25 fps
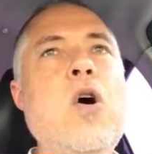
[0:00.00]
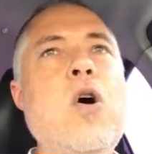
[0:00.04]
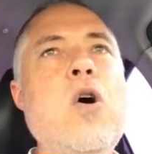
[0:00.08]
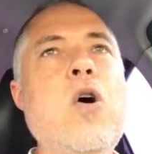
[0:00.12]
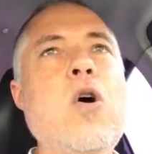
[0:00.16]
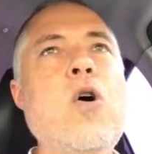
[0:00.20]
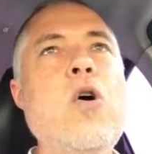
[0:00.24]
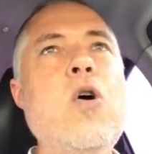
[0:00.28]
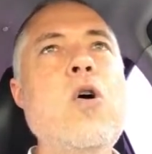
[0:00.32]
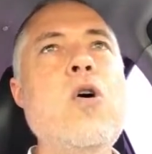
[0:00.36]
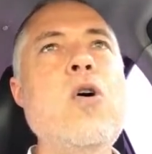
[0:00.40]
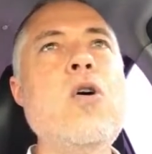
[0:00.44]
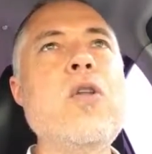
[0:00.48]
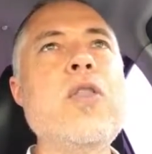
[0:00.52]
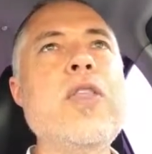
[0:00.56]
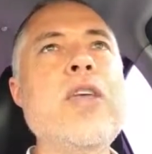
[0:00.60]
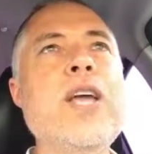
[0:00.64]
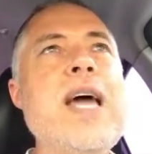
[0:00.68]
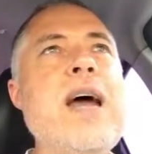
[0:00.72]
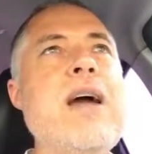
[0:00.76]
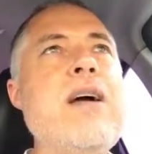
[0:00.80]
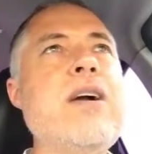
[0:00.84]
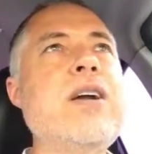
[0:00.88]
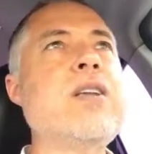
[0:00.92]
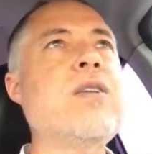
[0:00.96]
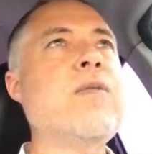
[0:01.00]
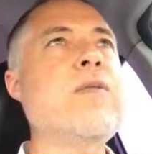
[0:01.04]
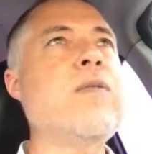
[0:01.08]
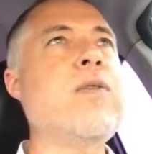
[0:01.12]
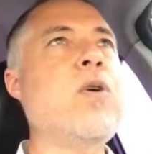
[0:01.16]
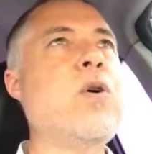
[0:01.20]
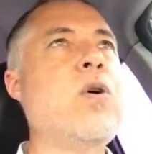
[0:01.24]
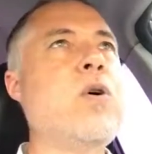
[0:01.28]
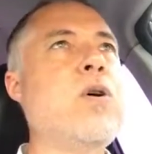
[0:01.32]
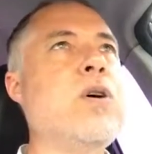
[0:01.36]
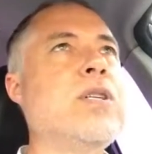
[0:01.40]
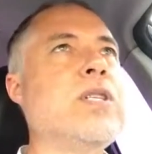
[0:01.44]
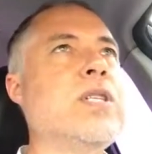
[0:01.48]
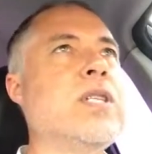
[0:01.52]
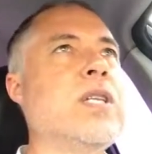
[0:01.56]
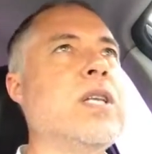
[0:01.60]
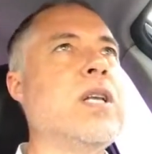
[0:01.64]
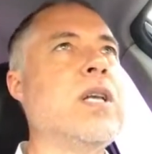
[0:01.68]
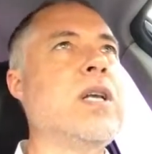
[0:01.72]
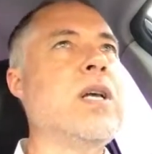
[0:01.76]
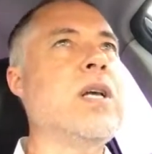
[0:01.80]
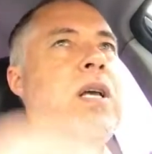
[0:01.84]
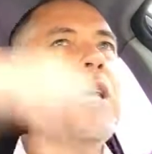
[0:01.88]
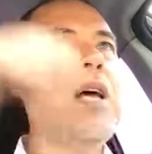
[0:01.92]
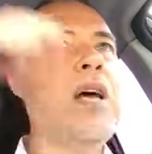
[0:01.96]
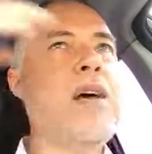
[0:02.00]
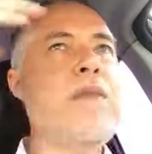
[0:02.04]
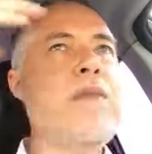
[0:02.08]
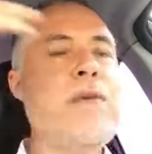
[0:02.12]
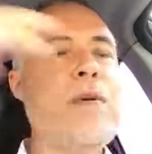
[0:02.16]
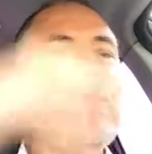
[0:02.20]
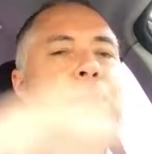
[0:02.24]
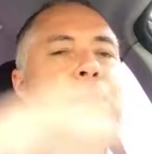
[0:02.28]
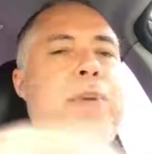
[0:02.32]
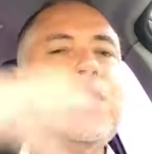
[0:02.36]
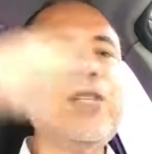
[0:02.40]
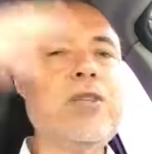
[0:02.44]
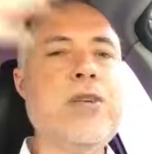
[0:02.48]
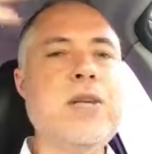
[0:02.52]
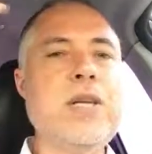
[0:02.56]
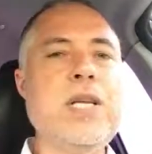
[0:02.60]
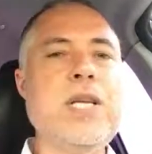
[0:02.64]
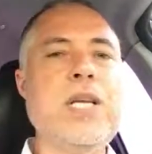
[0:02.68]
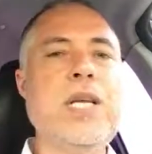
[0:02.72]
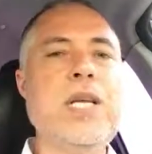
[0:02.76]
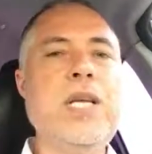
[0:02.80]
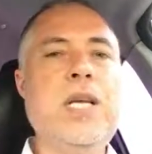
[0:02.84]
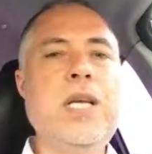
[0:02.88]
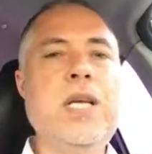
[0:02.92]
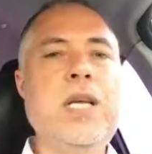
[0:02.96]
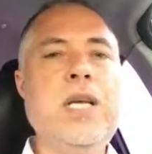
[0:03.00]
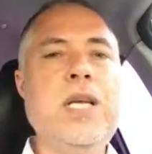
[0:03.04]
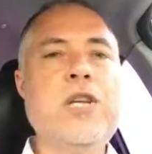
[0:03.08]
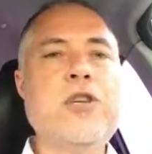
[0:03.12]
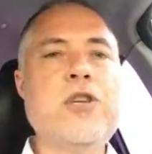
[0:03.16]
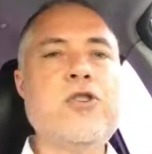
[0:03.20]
all the character flaws that have habitually